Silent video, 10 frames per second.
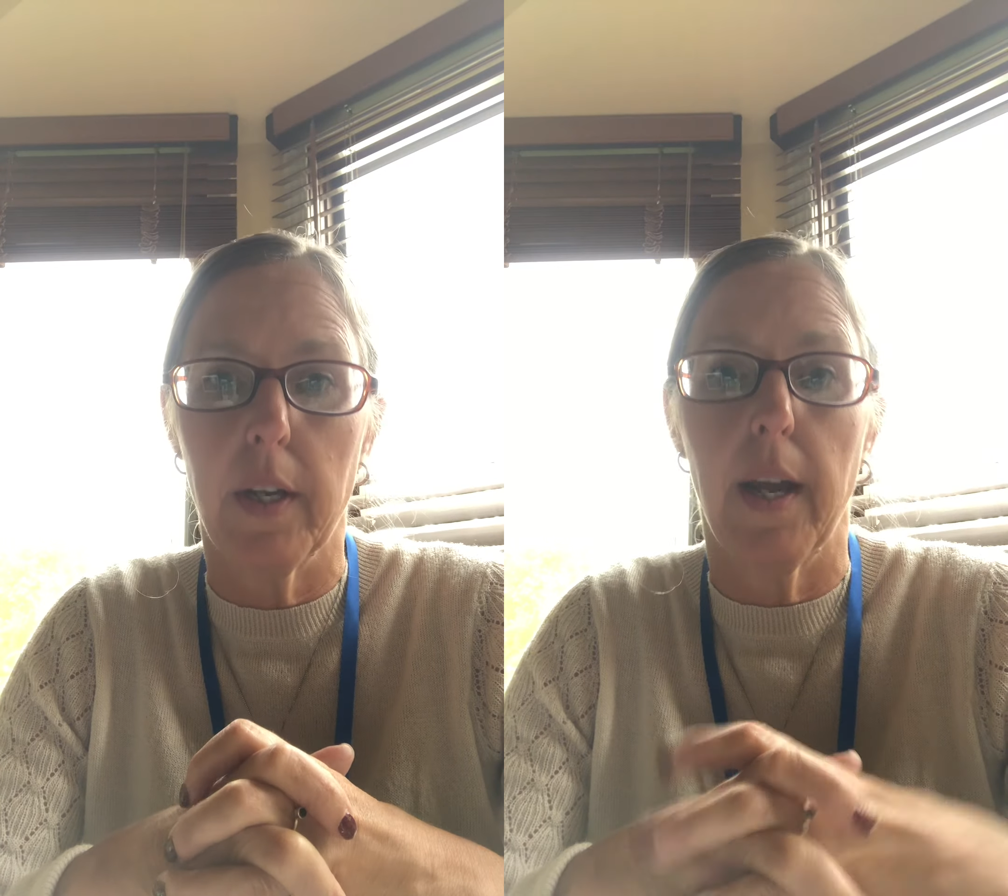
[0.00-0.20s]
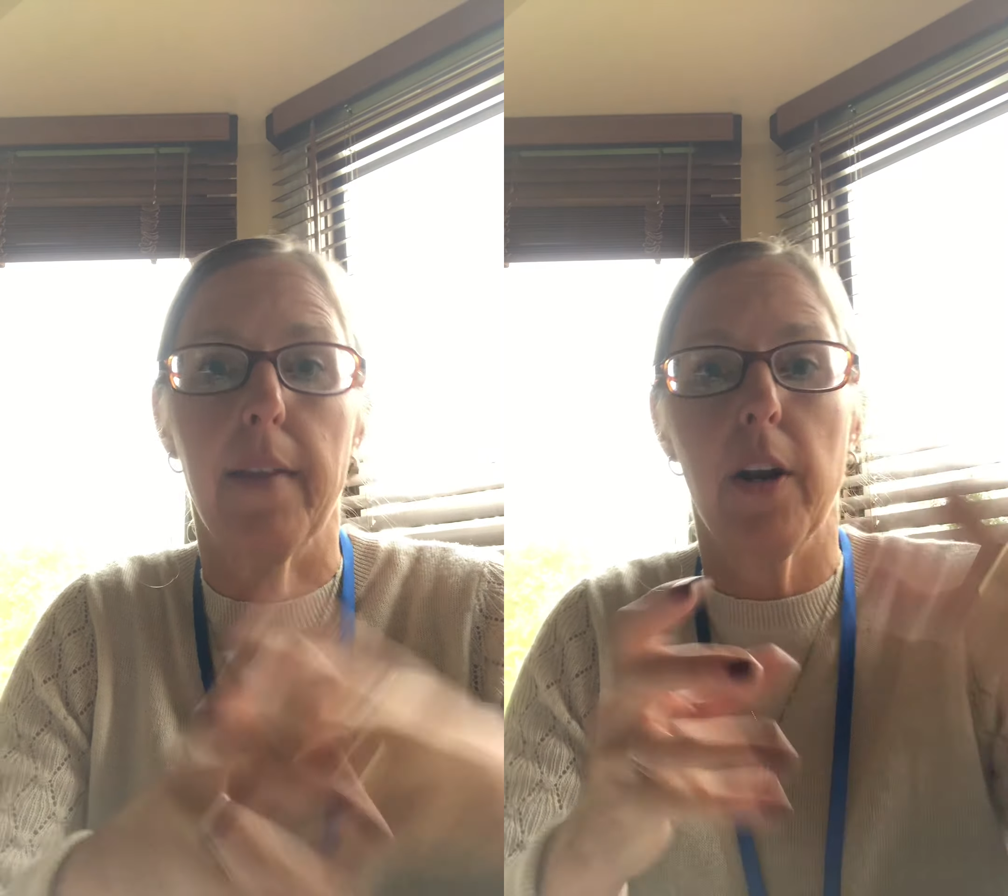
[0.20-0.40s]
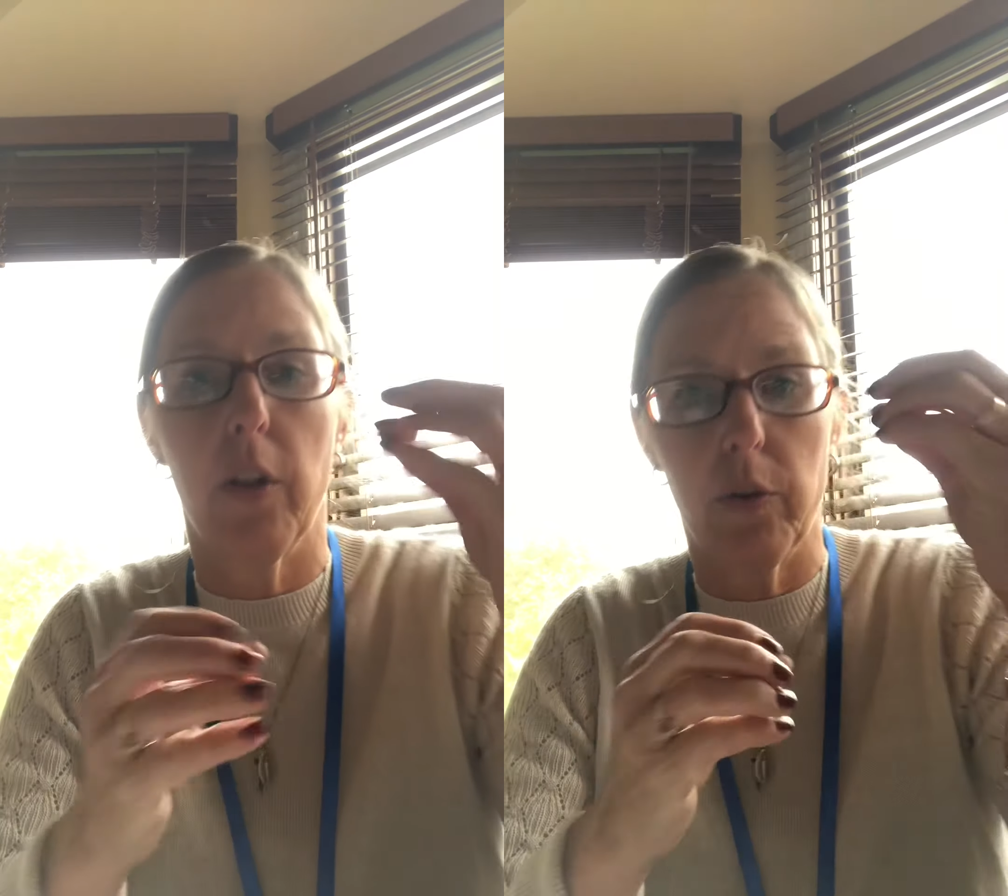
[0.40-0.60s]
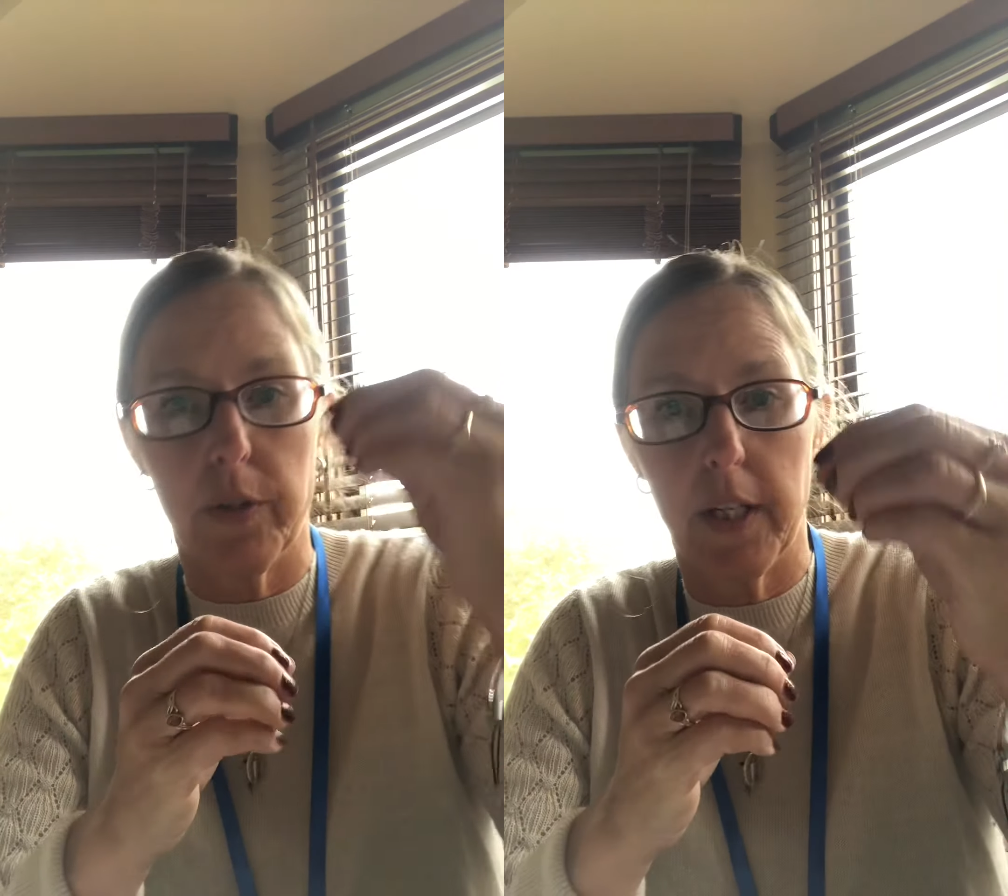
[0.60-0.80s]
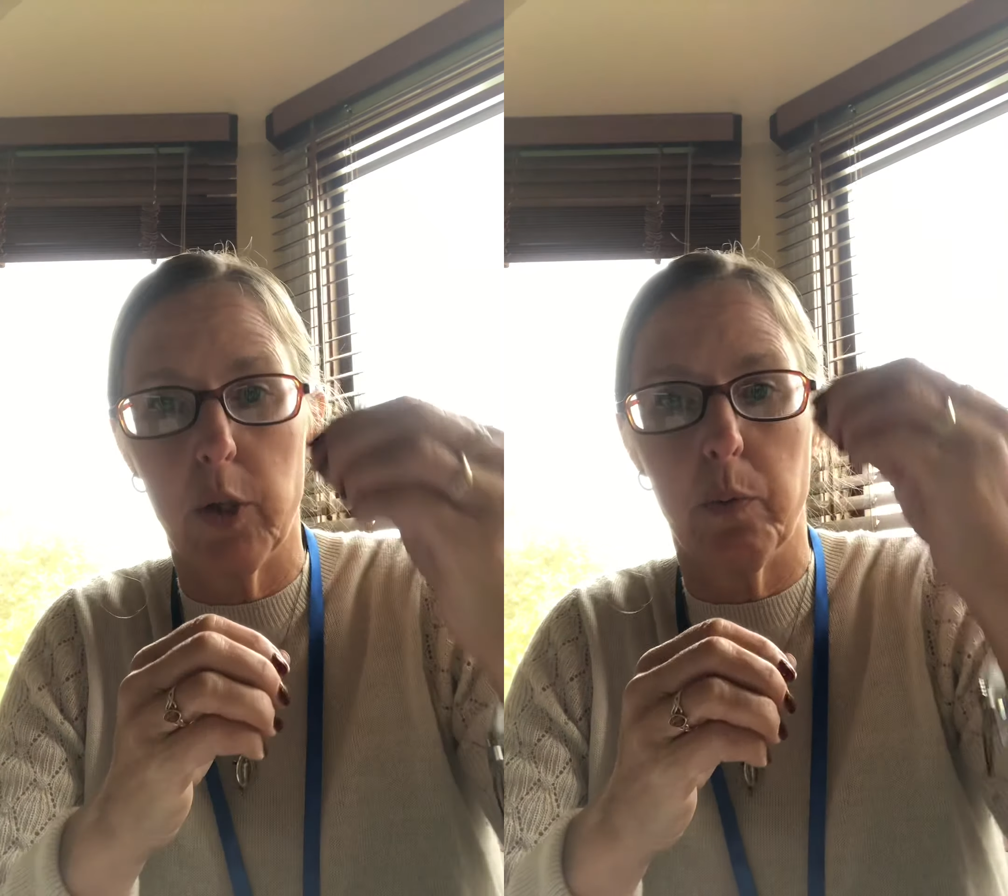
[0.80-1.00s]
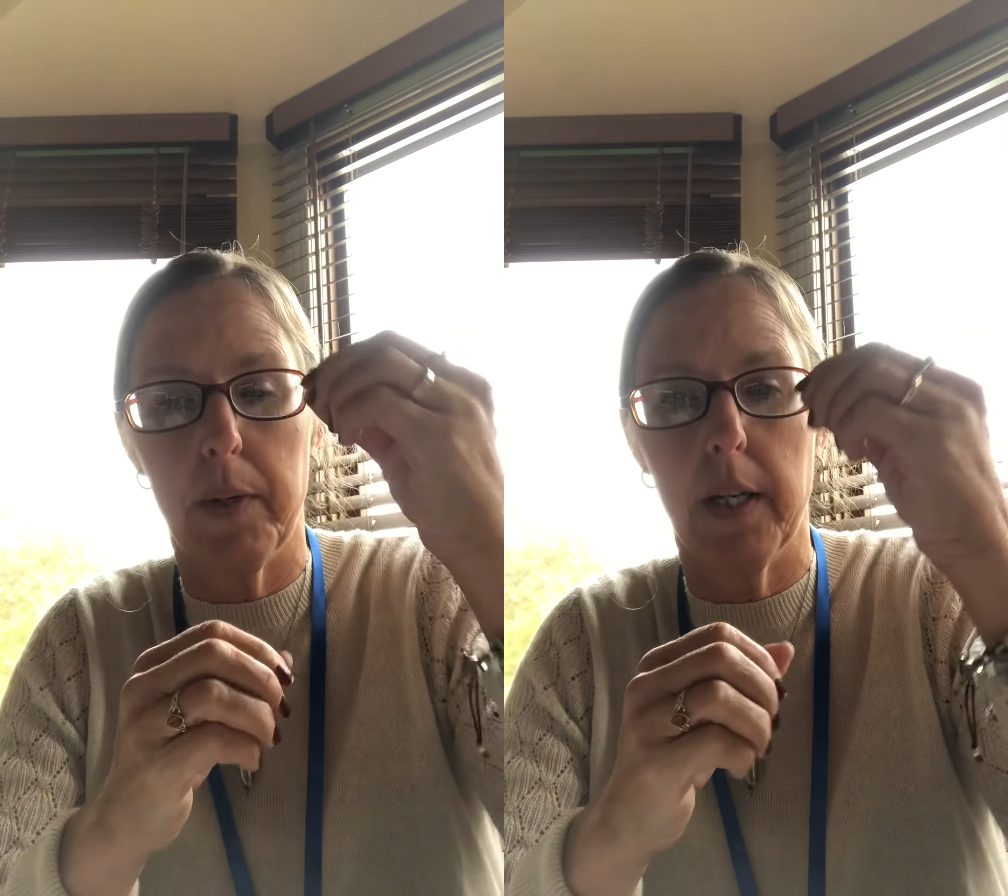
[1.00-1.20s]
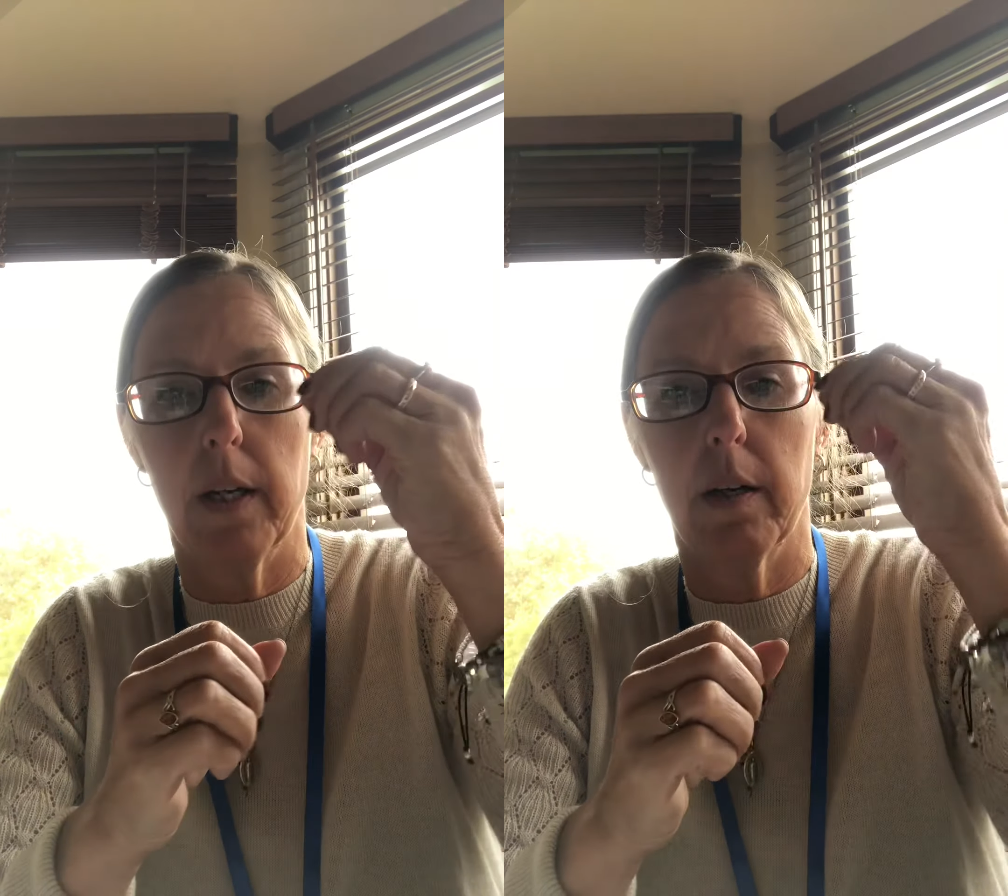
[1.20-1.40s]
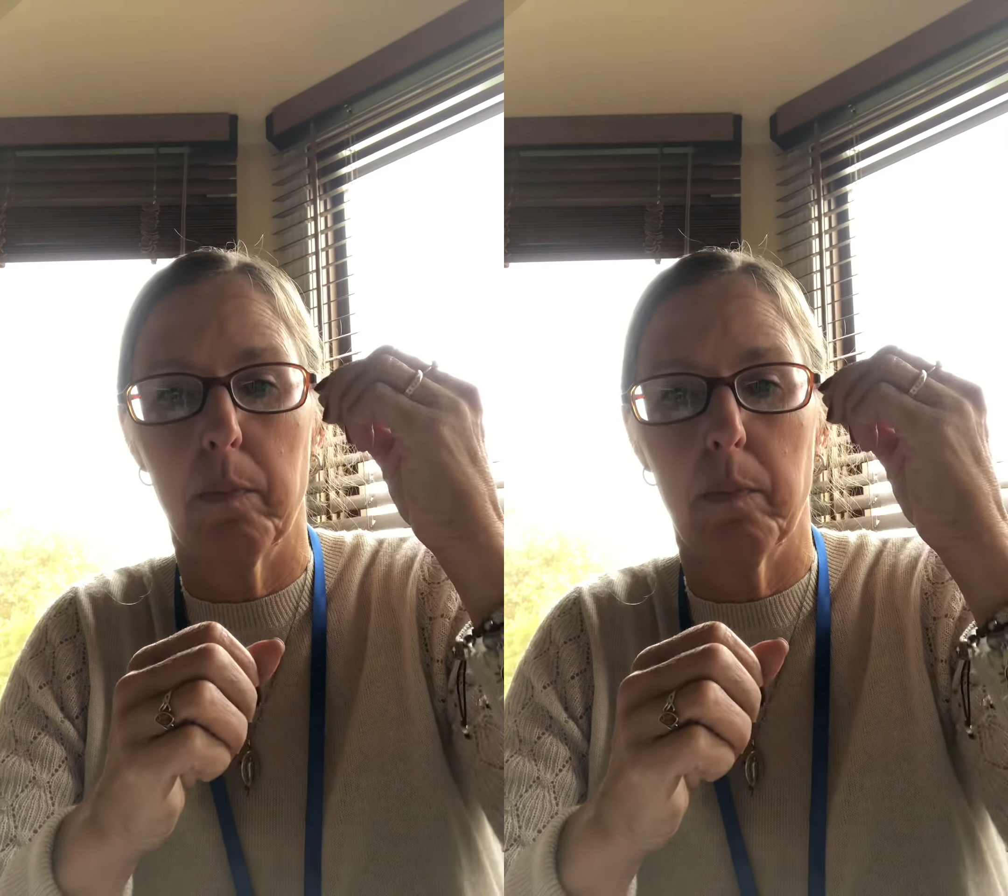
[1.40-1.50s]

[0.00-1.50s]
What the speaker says: And then all those things will be